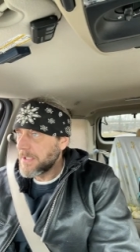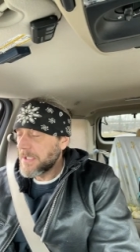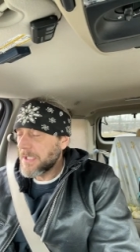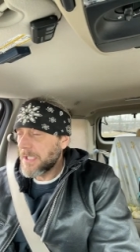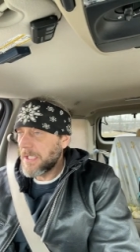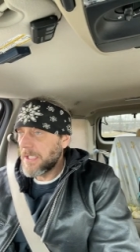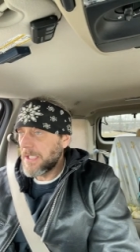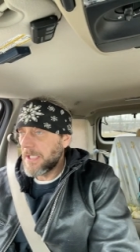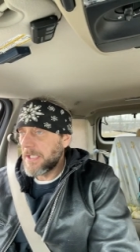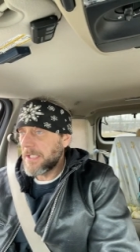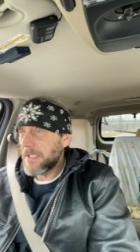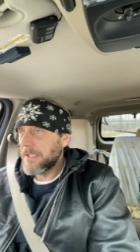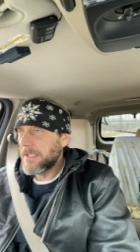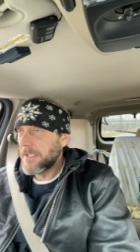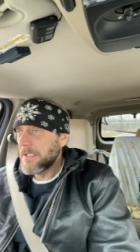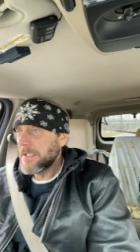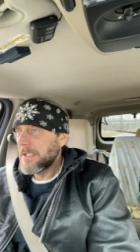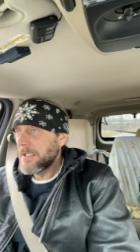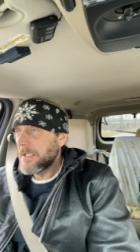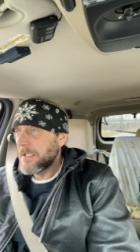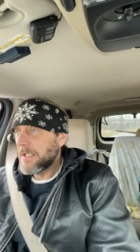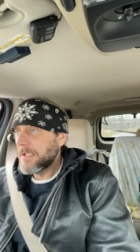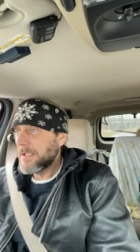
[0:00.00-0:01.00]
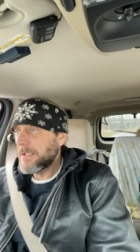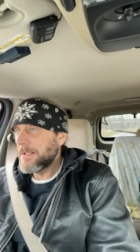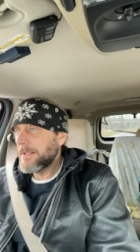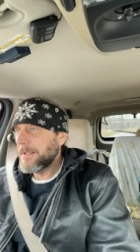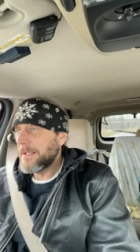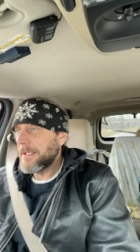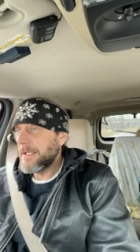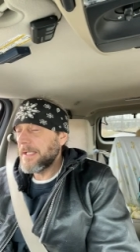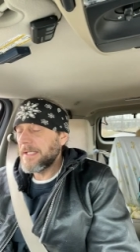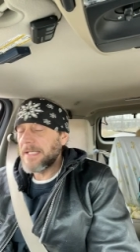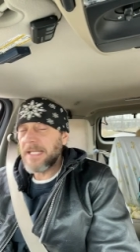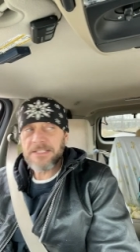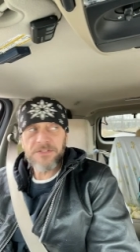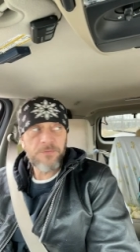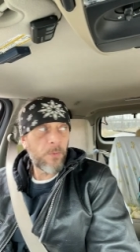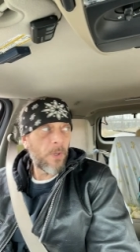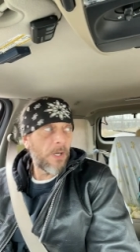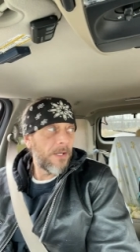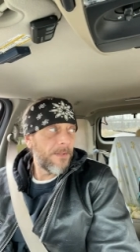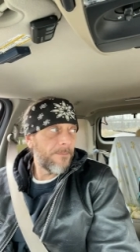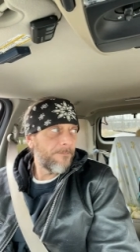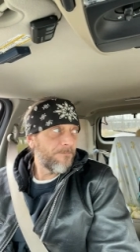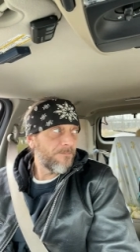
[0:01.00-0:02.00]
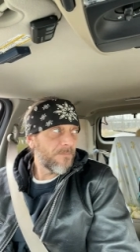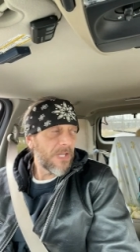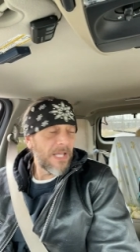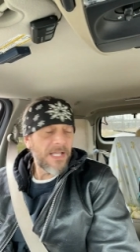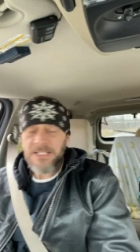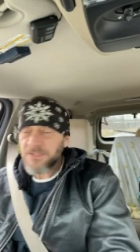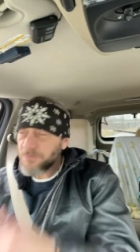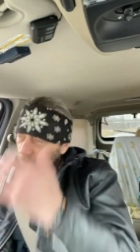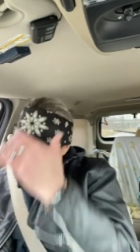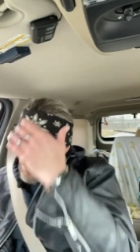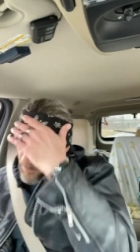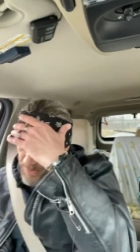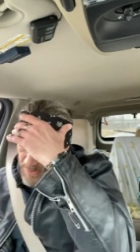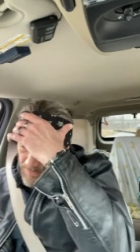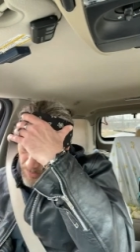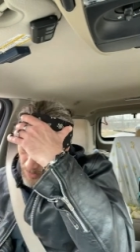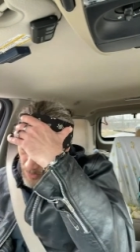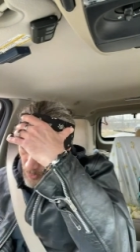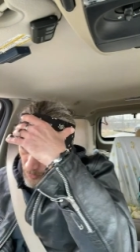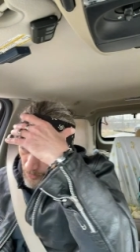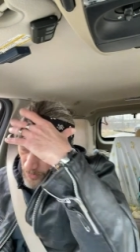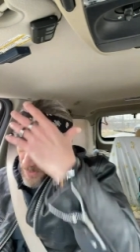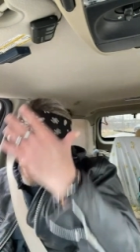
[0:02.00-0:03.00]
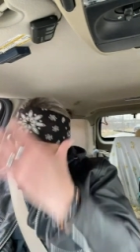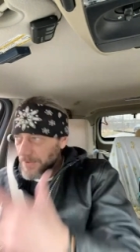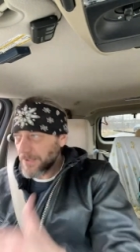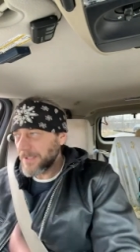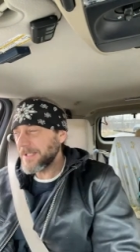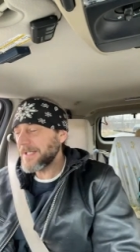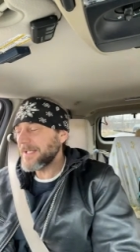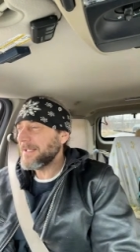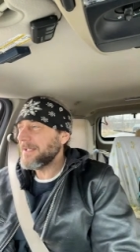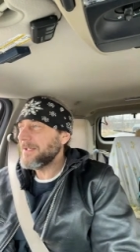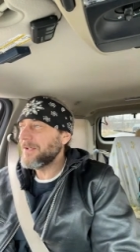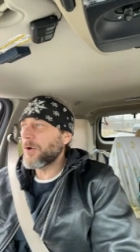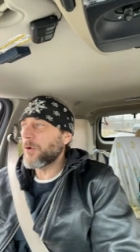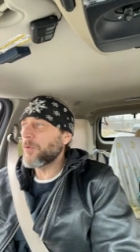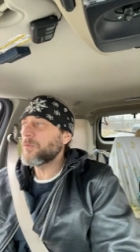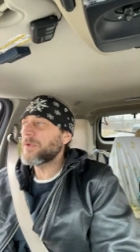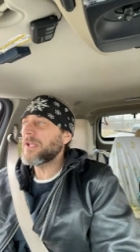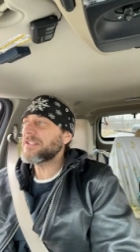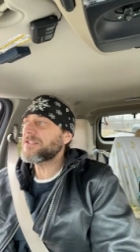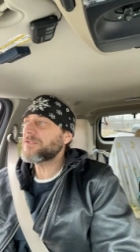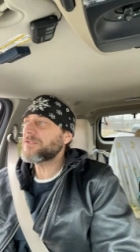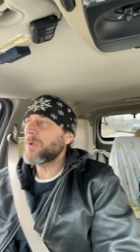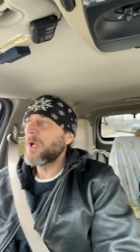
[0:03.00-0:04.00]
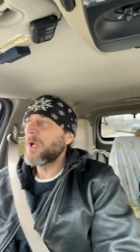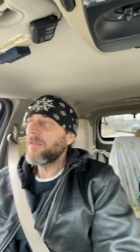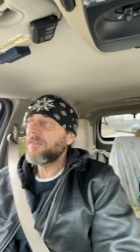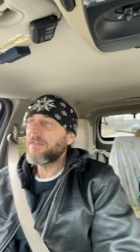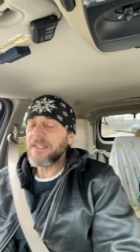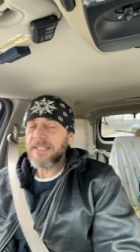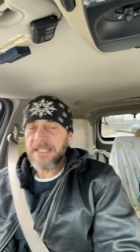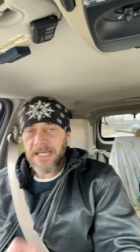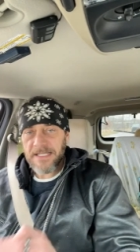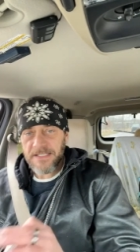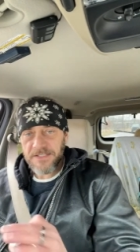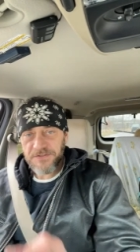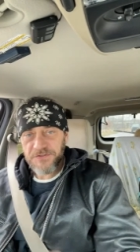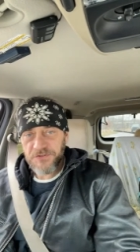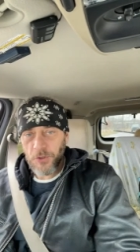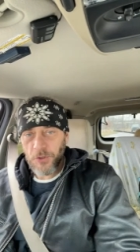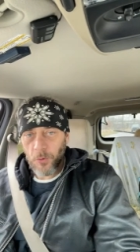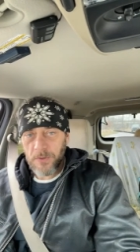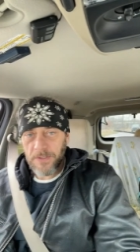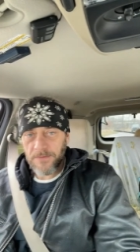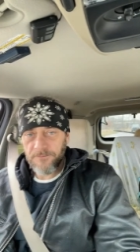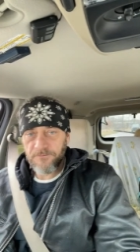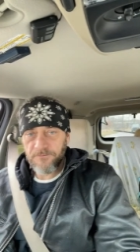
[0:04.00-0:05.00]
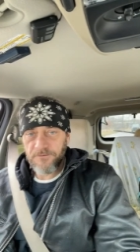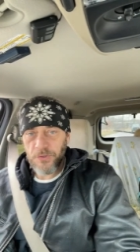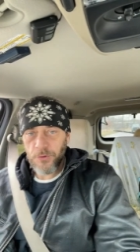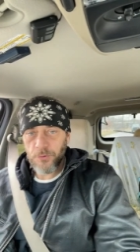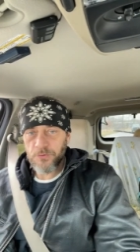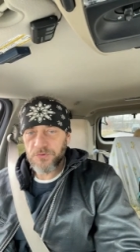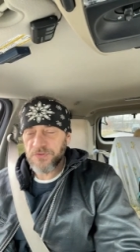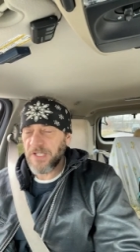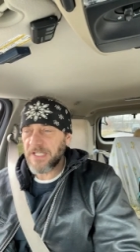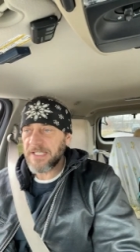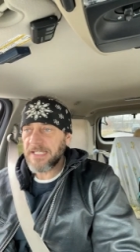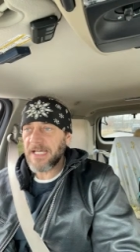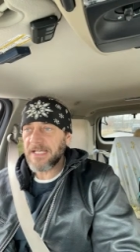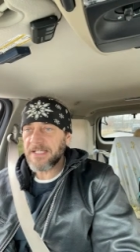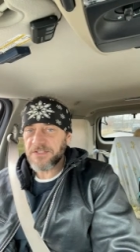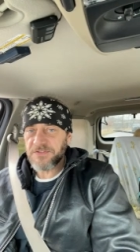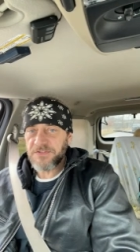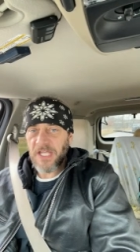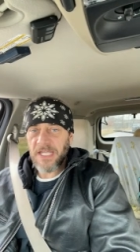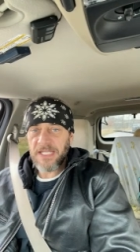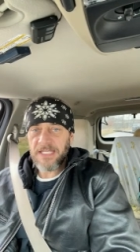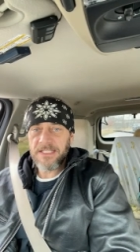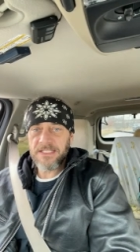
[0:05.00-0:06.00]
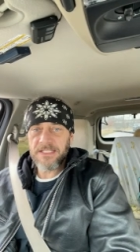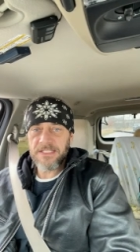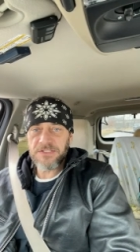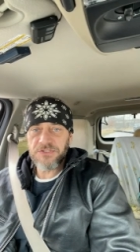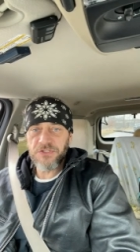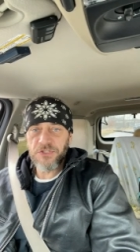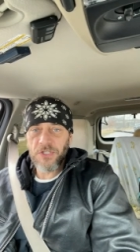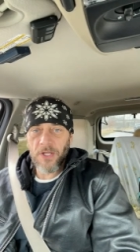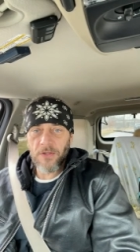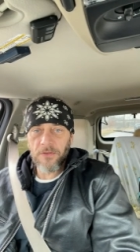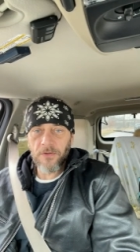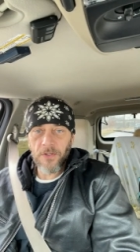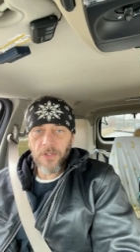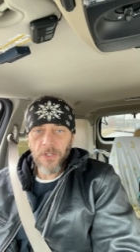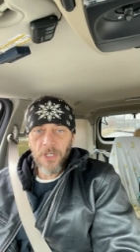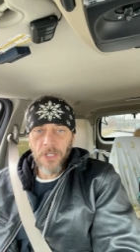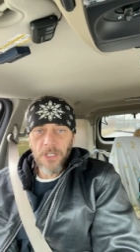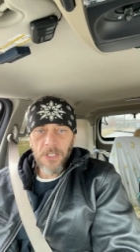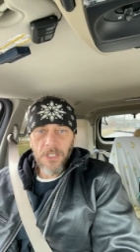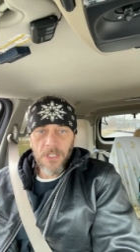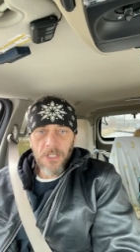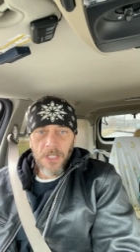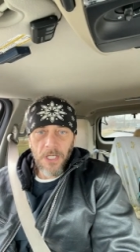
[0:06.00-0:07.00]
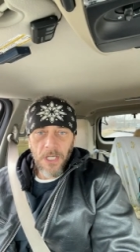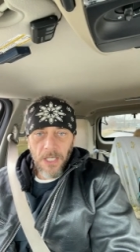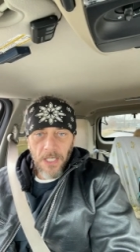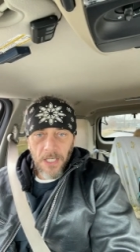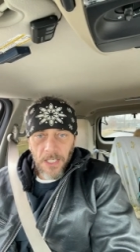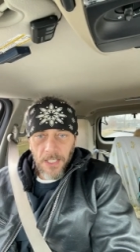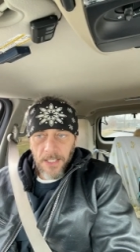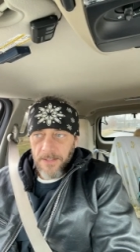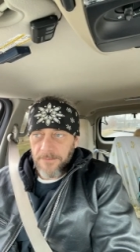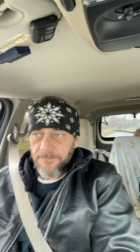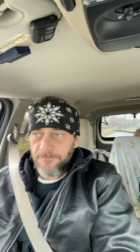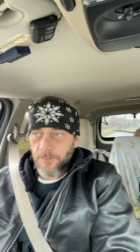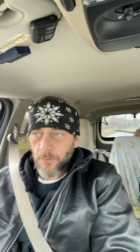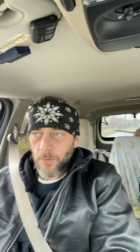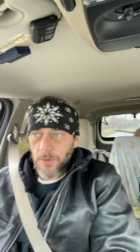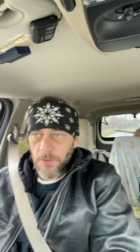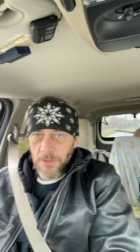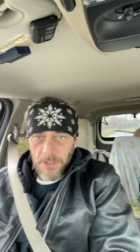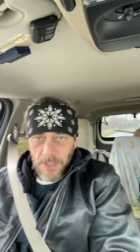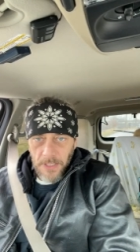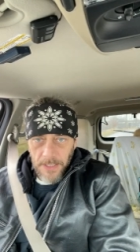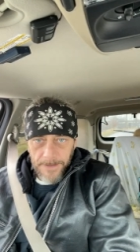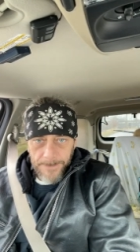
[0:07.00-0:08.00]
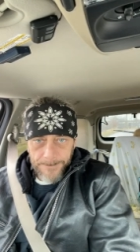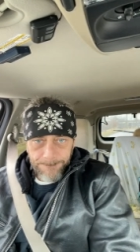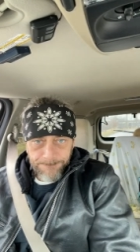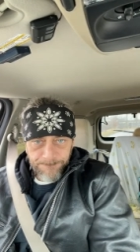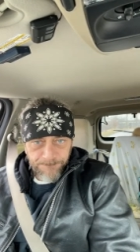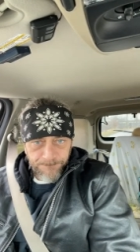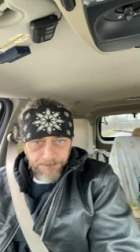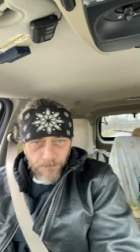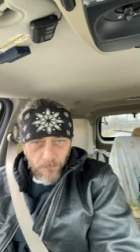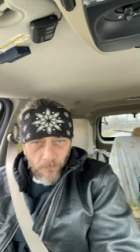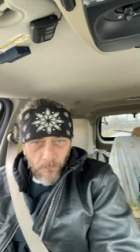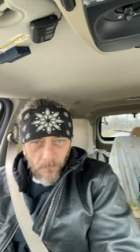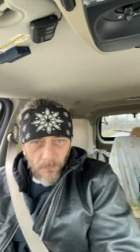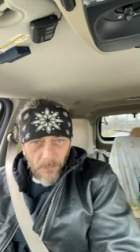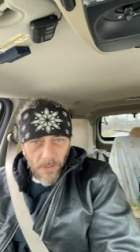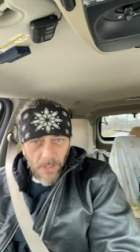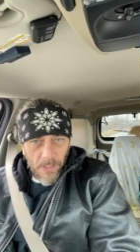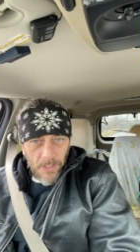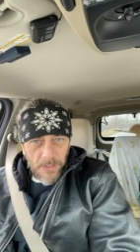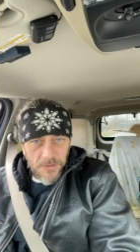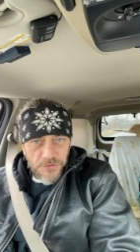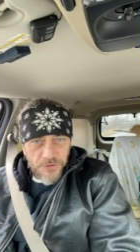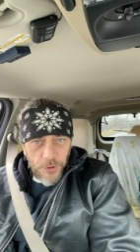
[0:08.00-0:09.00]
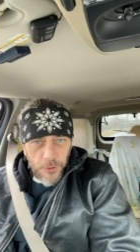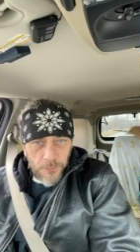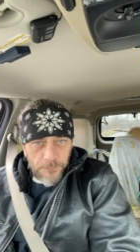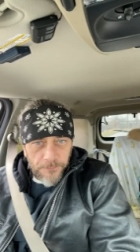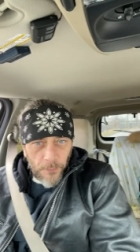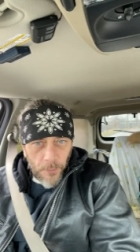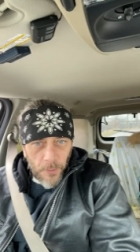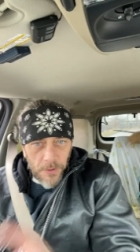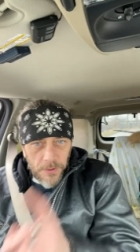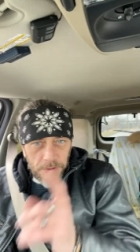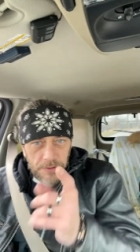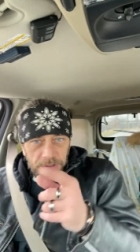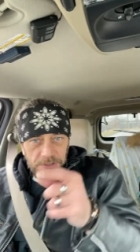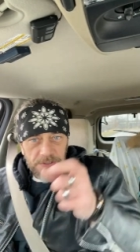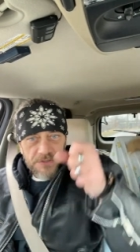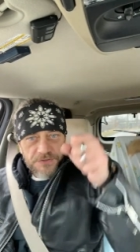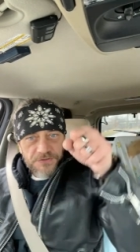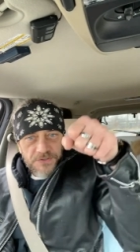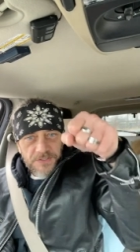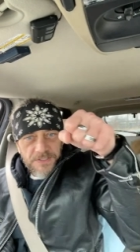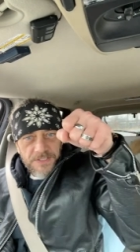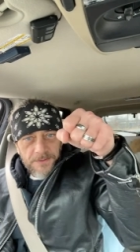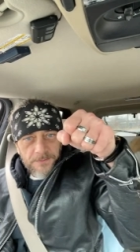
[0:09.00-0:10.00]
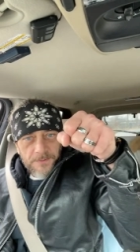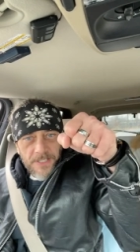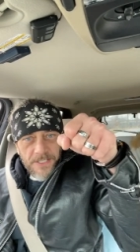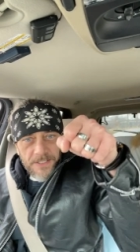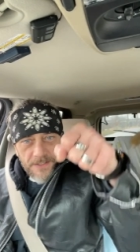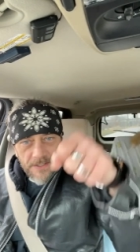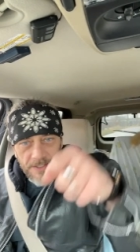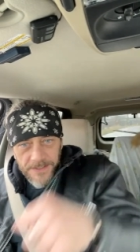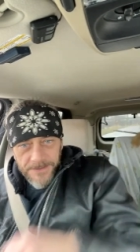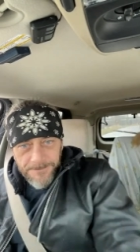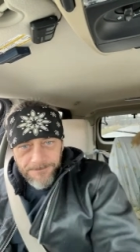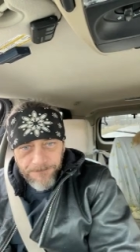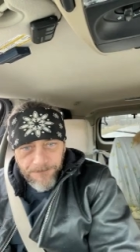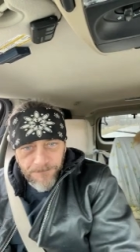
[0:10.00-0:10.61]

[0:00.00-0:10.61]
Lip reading: And that's what people don't they got us so confused. They got us hating each other for 2-4. Good to see you. Right on.